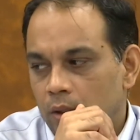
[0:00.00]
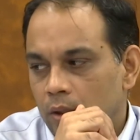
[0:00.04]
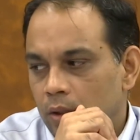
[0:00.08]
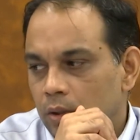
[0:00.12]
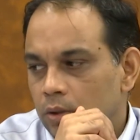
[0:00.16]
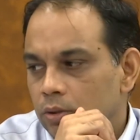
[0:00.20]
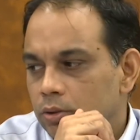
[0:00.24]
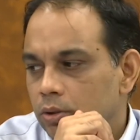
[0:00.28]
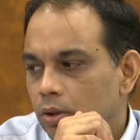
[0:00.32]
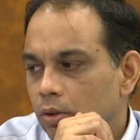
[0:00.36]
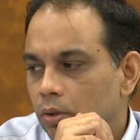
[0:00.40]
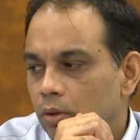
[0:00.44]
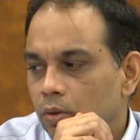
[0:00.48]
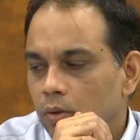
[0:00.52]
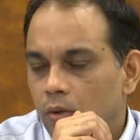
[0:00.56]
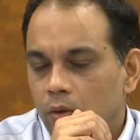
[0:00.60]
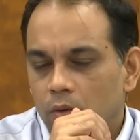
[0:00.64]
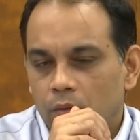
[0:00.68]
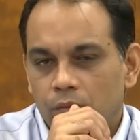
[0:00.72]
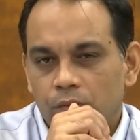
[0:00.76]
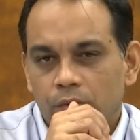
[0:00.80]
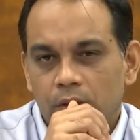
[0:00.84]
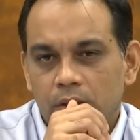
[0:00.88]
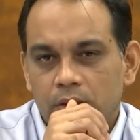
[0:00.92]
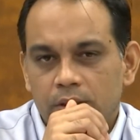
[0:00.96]
So
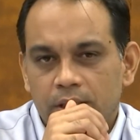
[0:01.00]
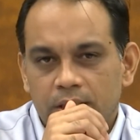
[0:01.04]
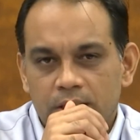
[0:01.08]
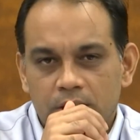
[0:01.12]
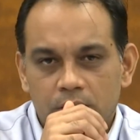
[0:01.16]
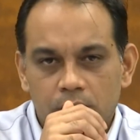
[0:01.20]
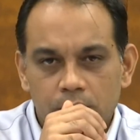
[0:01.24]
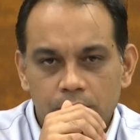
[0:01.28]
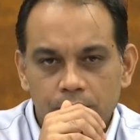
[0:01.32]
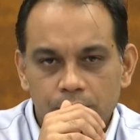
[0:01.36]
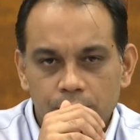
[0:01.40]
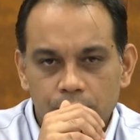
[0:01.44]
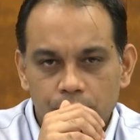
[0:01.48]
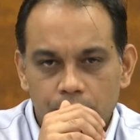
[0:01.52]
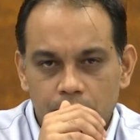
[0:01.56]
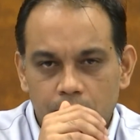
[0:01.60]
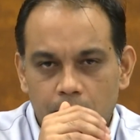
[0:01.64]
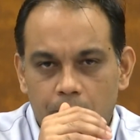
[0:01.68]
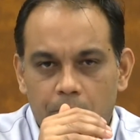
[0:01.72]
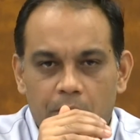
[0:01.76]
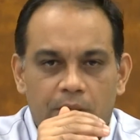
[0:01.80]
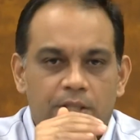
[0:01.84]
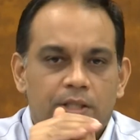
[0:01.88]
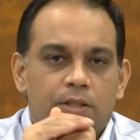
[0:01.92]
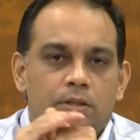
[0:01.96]
we'll just use the
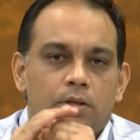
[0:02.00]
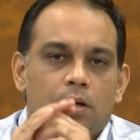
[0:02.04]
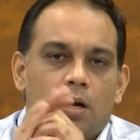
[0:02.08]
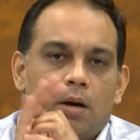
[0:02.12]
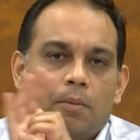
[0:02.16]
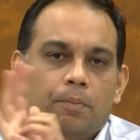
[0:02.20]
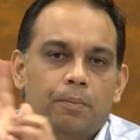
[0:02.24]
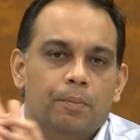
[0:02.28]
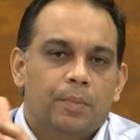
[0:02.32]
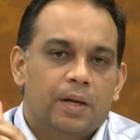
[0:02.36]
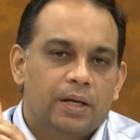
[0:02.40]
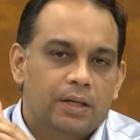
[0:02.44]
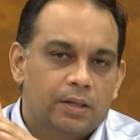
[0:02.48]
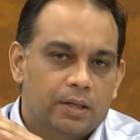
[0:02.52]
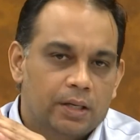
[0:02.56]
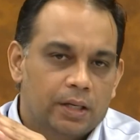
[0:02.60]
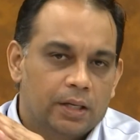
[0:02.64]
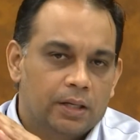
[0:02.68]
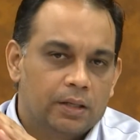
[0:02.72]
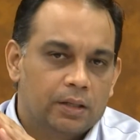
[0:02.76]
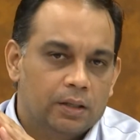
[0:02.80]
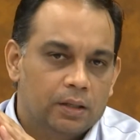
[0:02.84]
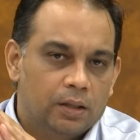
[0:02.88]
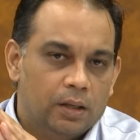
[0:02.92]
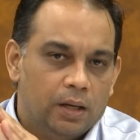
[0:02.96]
pressure drop metric
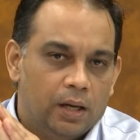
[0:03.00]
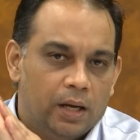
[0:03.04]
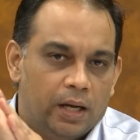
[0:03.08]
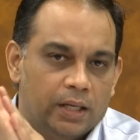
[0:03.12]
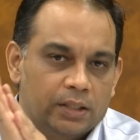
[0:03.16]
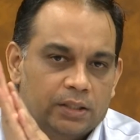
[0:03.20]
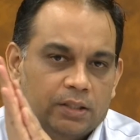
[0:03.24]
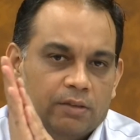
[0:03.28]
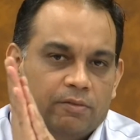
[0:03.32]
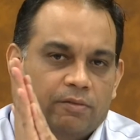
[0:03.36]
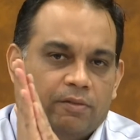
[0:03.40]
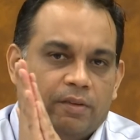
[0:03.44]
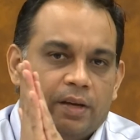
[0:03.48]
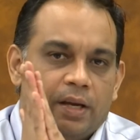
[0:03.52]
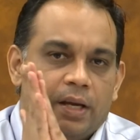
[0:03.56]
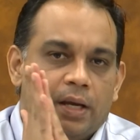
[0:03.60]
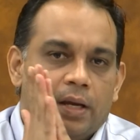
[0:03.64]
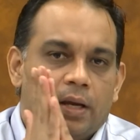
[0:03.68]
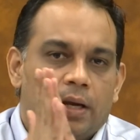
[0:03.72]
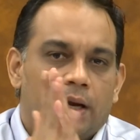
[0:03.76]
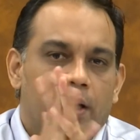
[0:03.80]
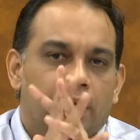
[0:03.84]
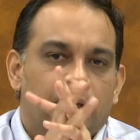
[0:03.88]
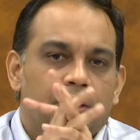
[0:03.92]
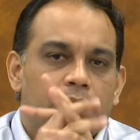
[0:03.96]
as a way
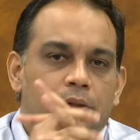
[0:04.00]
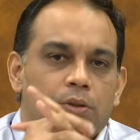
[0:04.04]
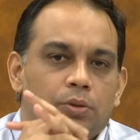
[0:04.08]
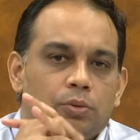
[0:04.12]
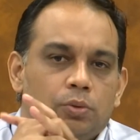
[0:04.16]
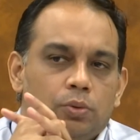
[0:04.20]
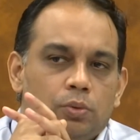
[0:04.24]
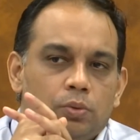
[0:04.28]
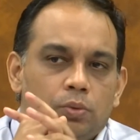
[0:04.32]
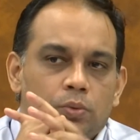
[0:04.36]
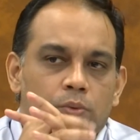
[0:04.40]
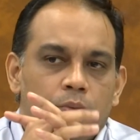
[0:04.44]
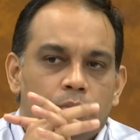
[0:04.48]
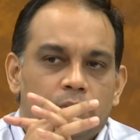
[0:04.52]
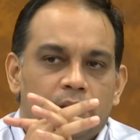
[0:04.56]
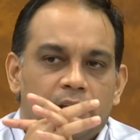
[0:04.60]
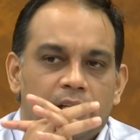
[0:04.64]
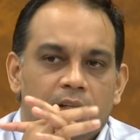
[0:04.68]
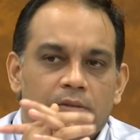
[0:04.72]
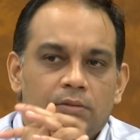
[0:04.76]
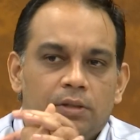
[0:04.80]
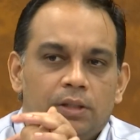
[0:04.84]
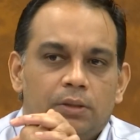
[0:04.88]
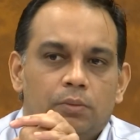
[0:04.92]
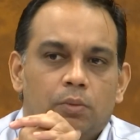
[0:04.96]
and deal
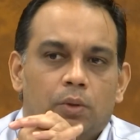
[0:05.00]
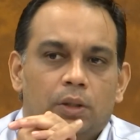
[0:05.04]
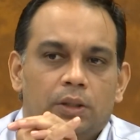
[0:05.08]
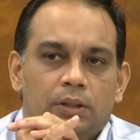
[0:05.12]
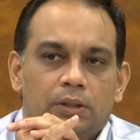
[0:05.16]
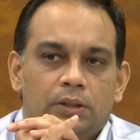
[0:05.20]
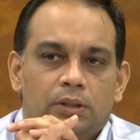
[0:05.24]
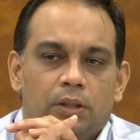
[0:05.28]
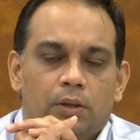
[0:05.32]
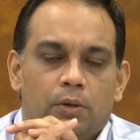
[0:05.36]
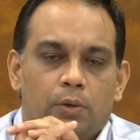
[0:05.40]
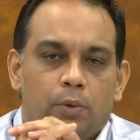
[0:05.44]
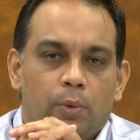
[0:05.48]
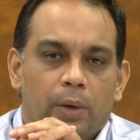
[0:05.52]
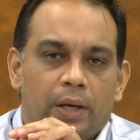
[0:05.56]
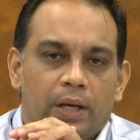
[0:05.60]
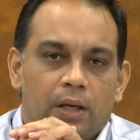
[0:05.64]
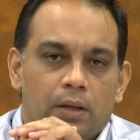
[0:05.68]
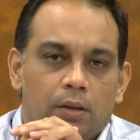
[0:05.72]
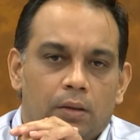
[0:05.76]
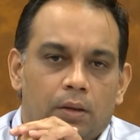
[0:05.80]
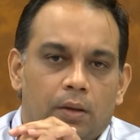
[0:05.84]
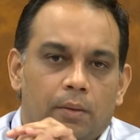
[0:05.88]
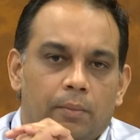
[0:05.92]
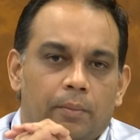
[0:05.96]
with what is a quick
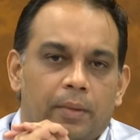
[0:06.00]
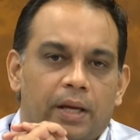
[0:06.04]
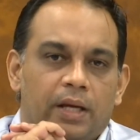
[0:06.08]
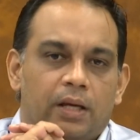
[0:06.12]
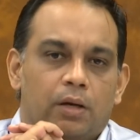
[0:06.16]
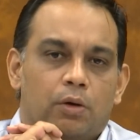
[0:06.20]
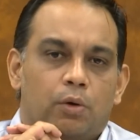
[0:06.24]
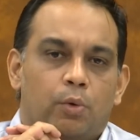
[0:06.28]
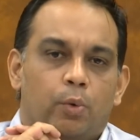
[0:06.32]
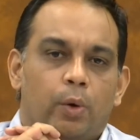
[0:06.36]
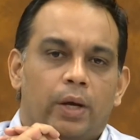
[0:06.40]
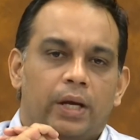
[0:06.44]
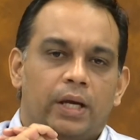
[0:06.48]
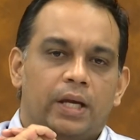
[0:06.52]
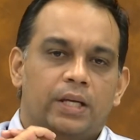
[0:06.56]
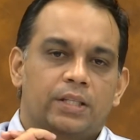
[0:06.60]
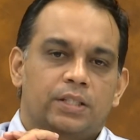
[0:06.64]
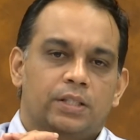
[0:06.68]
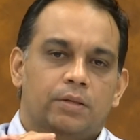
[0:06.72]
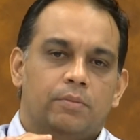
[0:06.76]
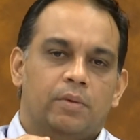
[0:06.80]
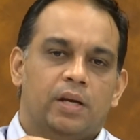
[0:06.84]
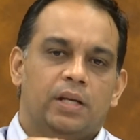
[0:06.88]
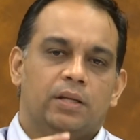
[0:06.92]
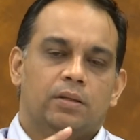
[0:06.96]
make a quick
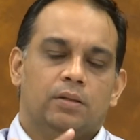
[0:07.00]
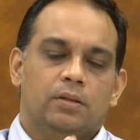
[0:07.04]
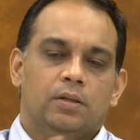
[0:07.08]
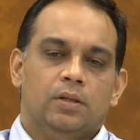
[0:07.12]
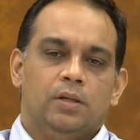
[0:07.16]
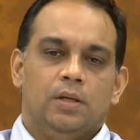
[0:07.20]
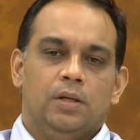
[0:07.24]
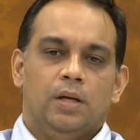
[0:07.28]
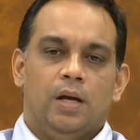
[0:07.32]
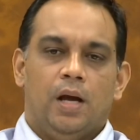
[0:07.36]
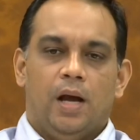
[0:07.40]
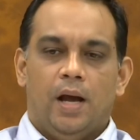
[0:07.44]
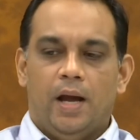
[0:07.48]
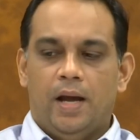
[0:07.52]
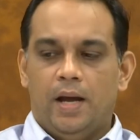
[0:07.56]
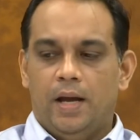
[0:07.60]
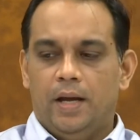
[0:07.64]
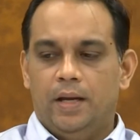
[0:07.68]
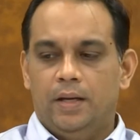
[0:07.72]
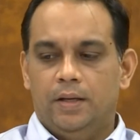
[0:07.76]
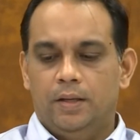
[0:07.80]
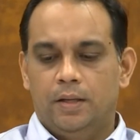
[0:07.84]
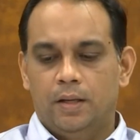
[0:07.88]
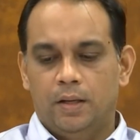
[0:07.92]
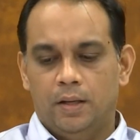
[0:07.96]
estimate,
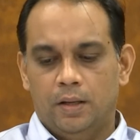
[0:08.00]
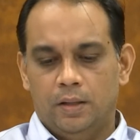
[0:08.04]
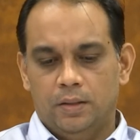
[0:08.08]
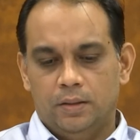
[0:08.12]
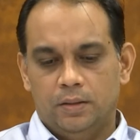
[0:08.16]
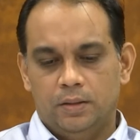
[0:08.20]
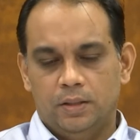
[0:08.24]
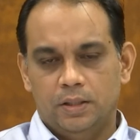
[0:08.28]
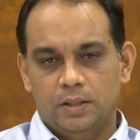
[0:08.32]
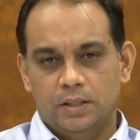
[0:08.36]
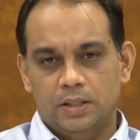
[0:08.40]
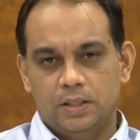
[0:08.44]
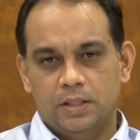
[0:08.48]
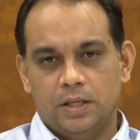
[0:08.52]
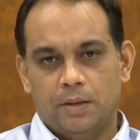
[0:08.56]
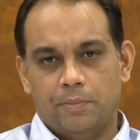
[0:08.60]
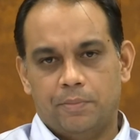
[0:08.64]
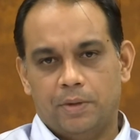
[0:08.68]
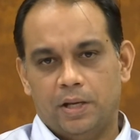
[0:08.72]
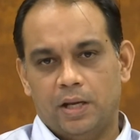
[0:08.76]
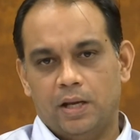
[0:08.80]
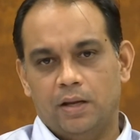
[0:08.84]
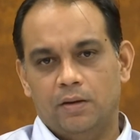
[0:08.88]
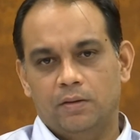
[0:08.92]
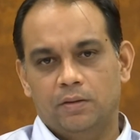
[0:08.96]
and this is
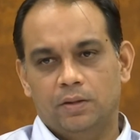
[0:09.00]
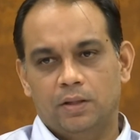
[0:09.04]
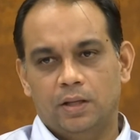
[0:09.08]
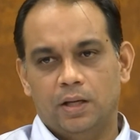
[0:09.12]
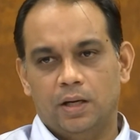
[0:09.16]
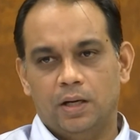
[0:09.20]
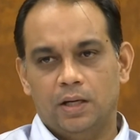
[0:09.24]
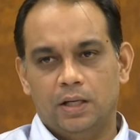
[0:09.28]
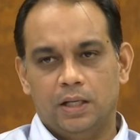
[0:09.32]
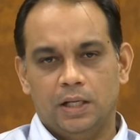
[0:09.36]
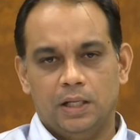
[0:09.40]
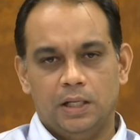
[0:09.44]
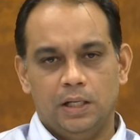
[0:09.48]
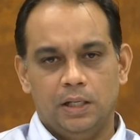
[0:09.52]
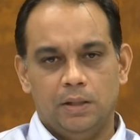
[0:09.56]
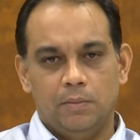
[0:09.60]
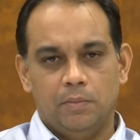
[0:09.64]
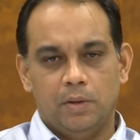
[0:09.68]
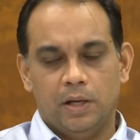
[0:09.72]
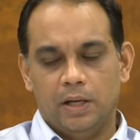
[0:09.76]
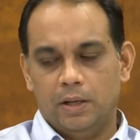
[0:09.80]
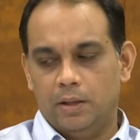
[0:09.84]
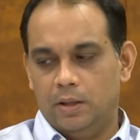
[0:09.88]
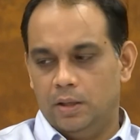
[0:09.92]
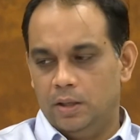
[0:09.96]
obtained theoretically
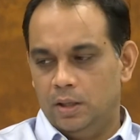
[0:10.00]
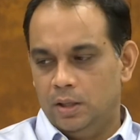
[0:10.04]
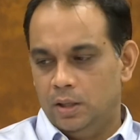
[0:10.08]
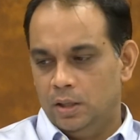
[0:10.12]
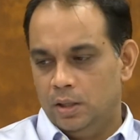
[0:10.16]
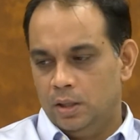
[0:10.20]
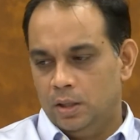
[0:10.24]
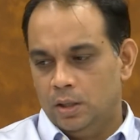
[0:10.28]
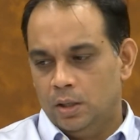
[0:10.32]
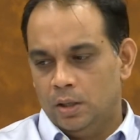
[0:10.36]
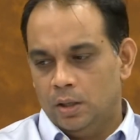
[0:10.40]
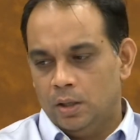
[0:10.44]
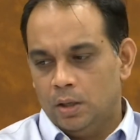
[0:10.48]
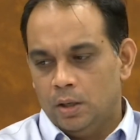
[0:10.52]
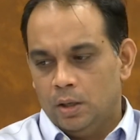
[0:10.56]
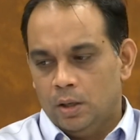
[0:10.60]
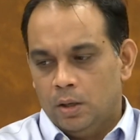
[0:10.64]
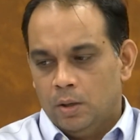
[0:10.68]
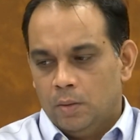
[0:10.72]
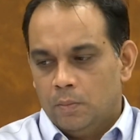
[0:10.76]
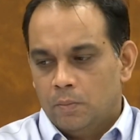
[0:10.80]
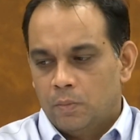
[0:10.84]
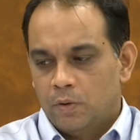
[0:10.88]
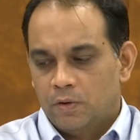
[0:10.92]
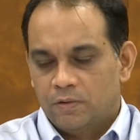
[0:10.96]
by
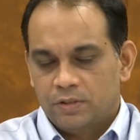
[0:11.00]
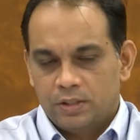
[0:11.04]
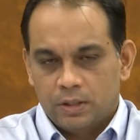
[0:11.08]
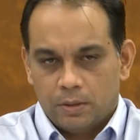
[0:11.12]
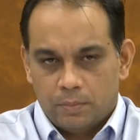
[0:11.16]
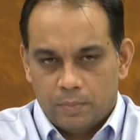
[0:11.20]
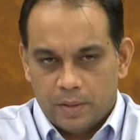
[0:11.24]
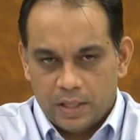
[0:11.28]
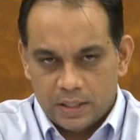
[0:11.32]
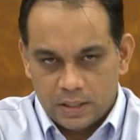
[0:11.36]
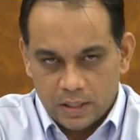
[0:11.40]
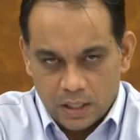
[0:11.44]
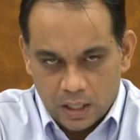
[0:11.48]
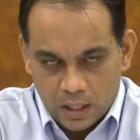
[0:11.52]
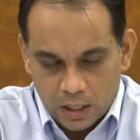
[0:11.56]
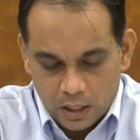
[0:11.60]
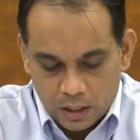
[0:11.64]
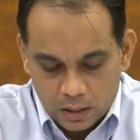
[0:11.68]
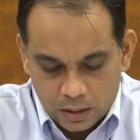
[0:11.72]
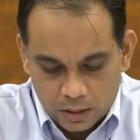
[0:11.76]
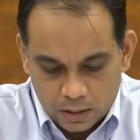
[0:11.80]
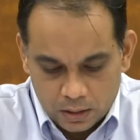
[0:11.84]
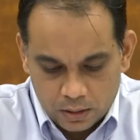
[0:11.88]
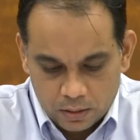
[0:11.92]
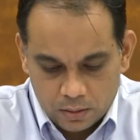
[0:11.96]
Professor
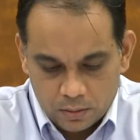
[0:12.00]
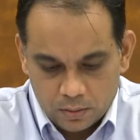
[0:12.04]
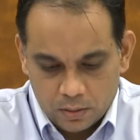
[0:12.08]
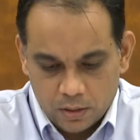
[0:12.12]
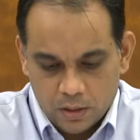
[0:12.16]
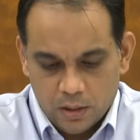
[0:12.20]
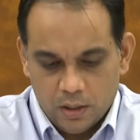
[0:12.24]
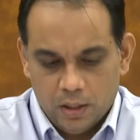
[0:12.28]
Bejan and